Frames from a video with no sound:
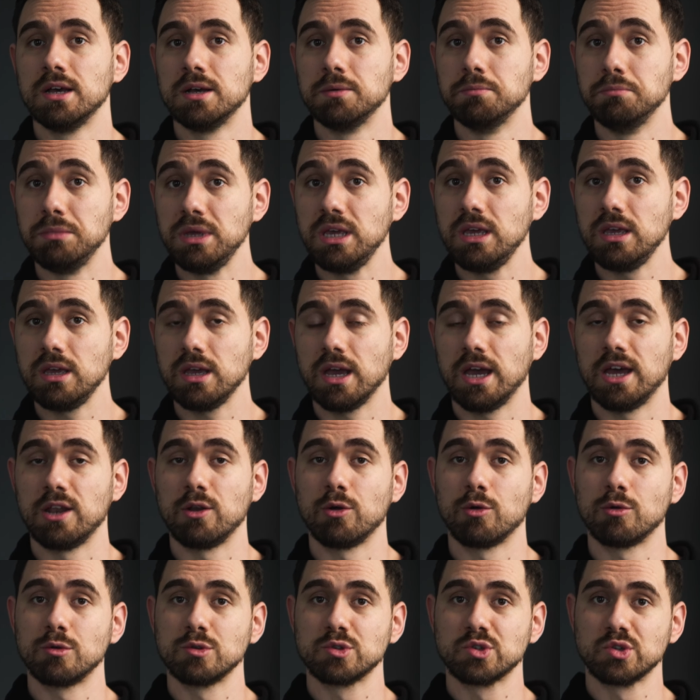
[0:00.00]
me and
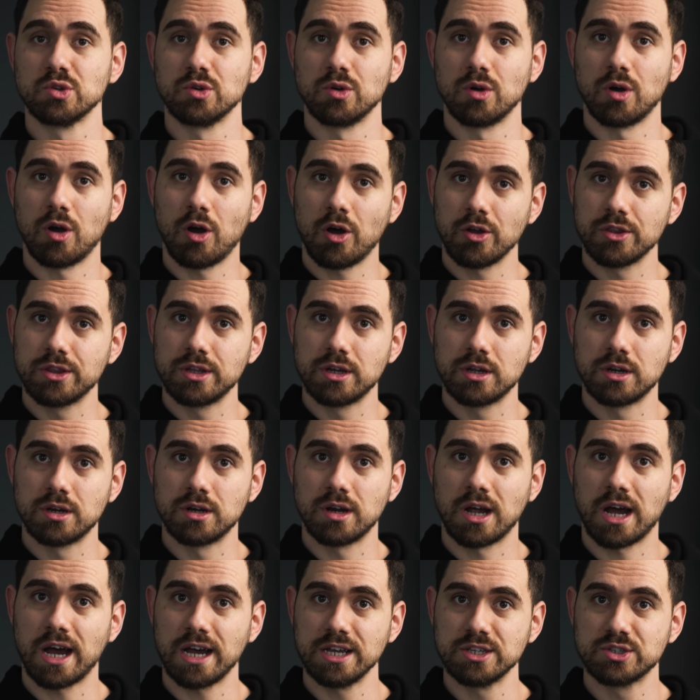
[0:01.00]
also other
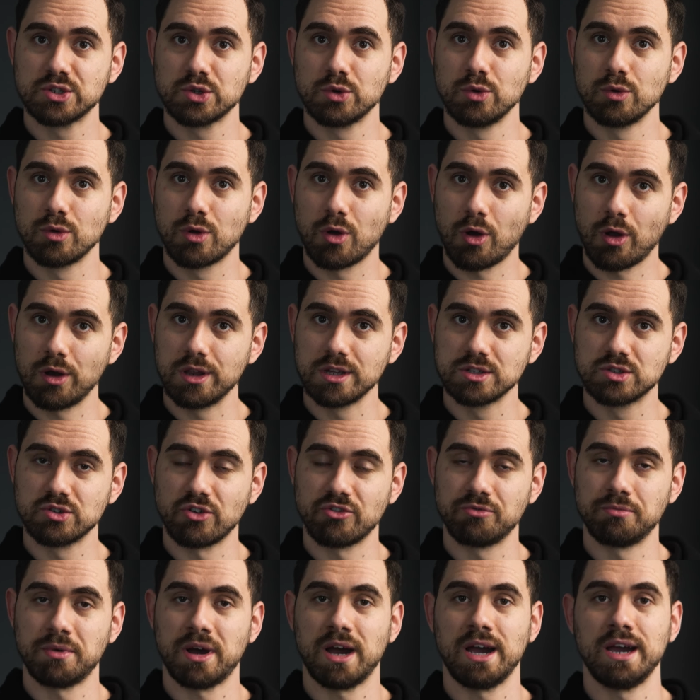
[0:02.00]
high school colleagues
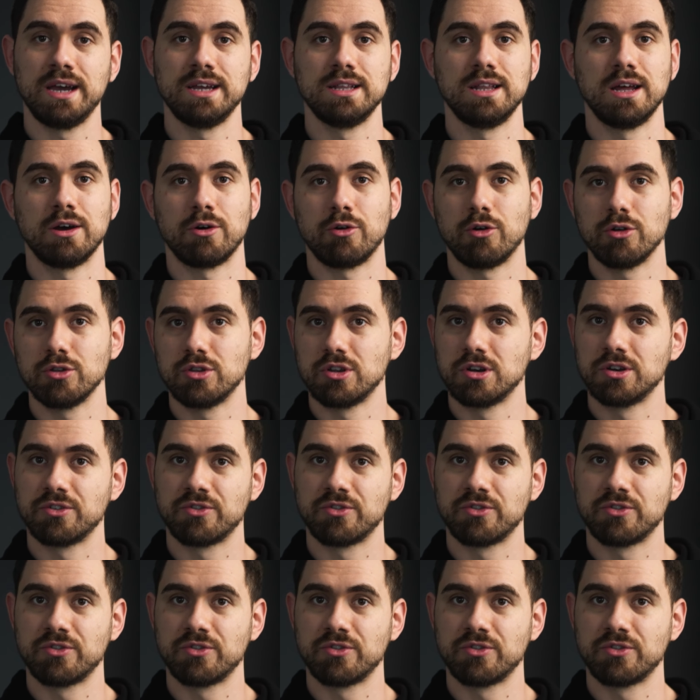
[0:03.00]
of mine, other